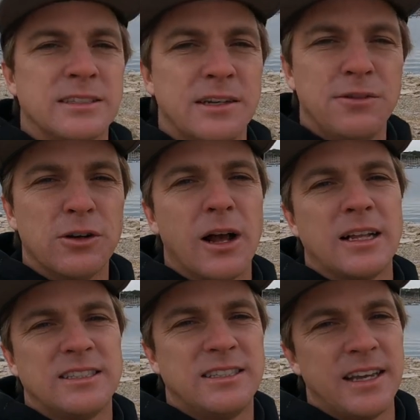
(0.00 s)
And if you're
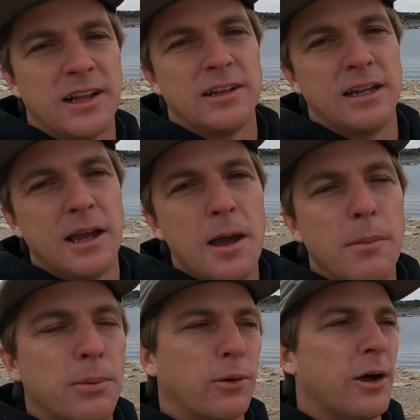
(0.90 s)
not selling
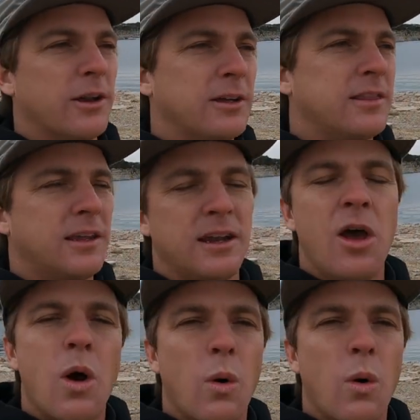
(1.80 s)
product, then